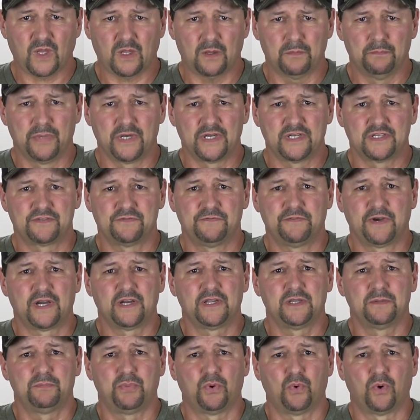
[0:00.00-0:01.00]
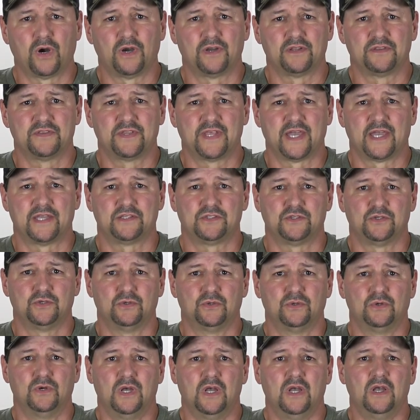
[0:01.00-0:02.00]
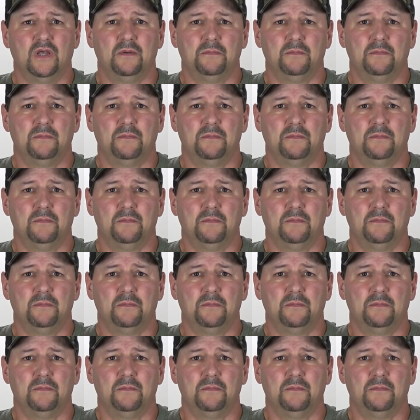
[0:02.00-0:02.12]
But it's very important that you